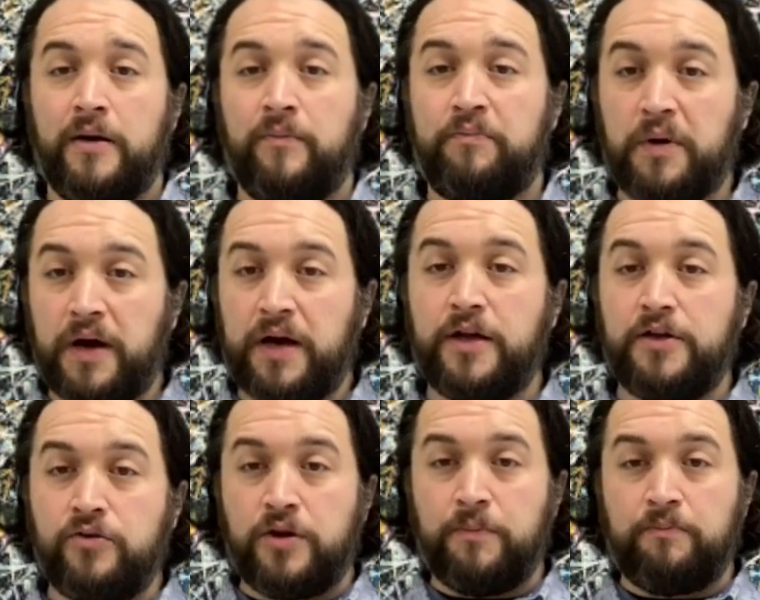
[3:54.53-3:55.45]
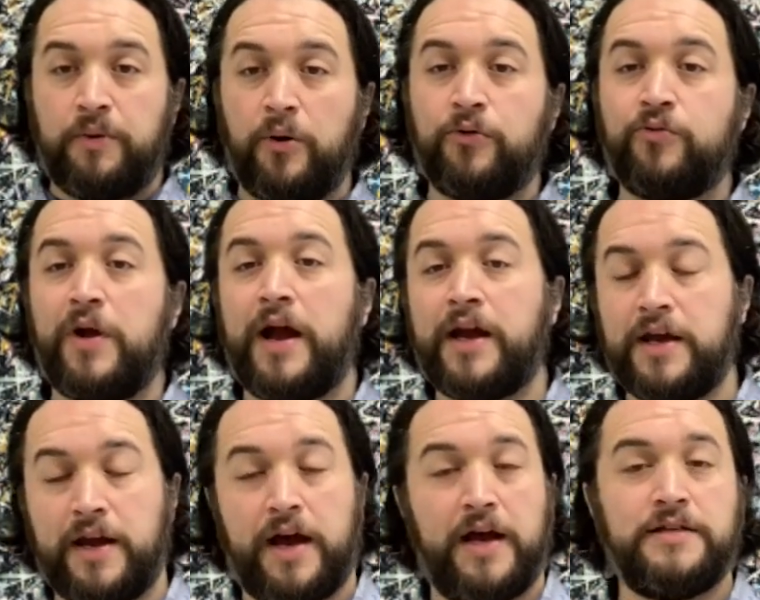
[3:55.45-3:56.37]
but you can both
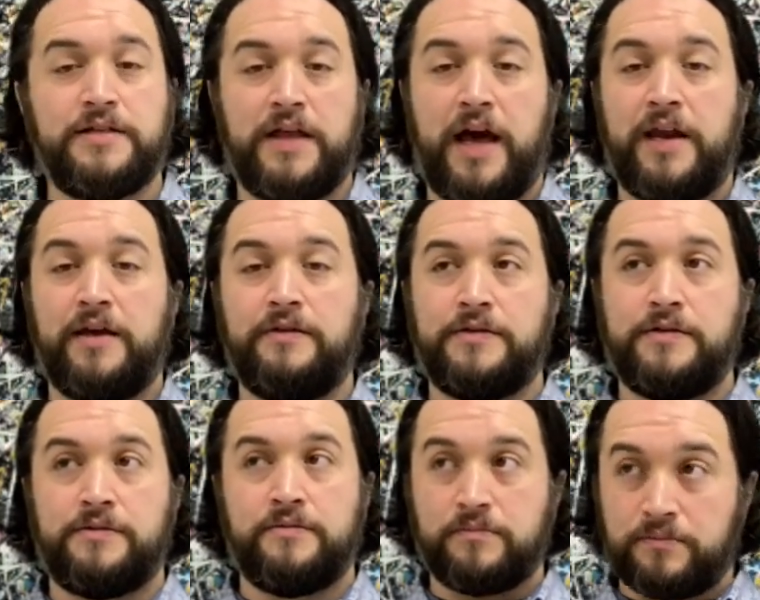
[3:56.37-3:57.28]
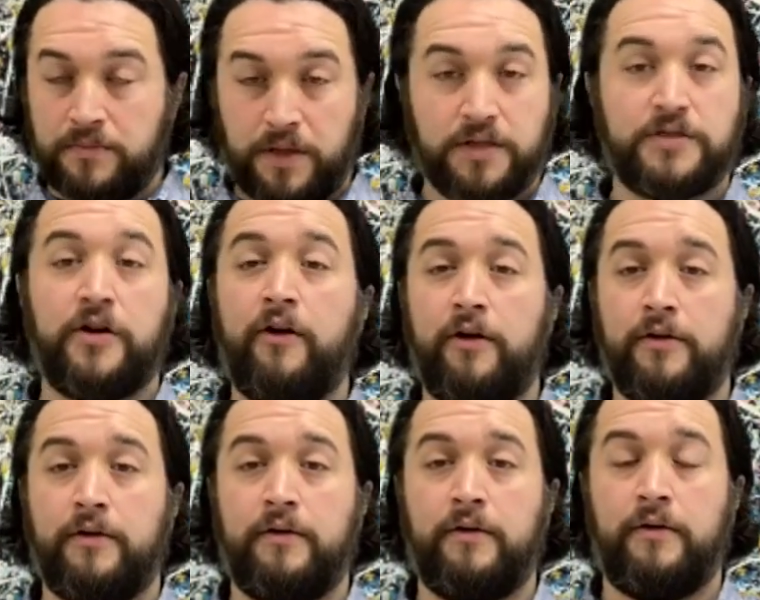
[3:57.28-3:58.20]
recognize that it's art.
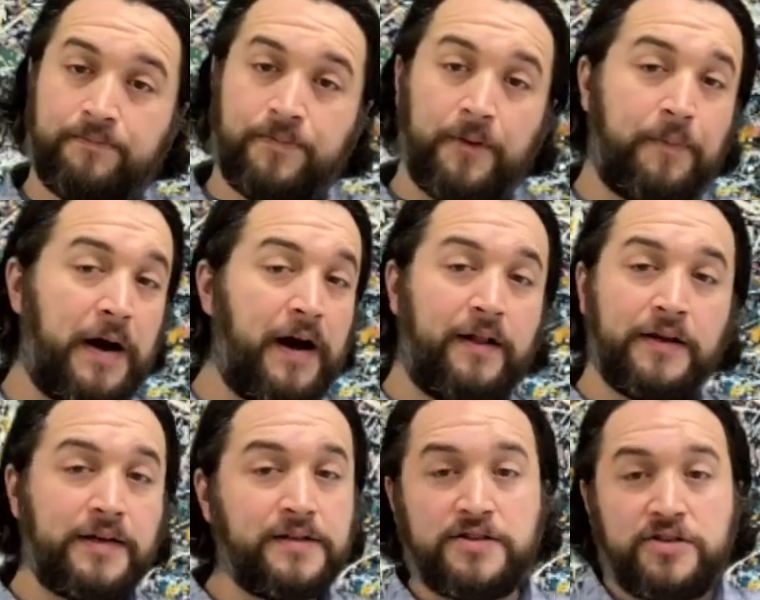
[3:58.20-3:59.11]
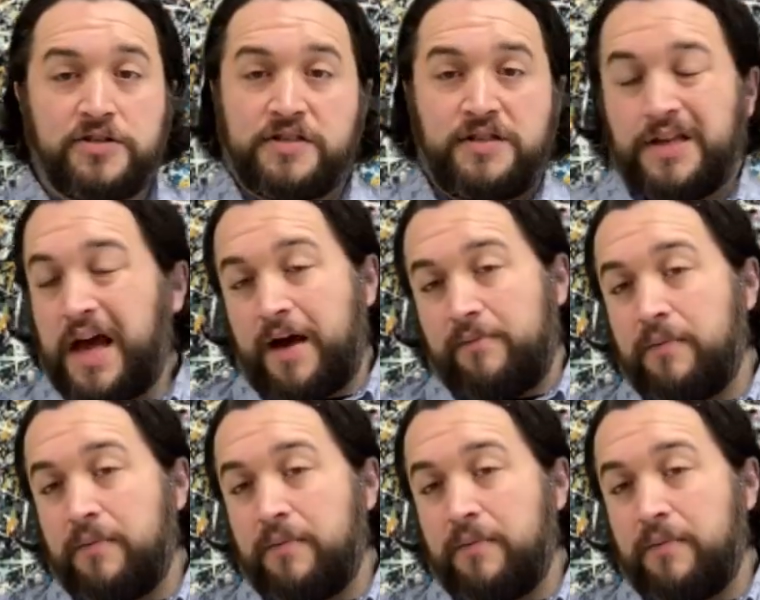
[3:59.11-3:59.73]
The Pollock is just not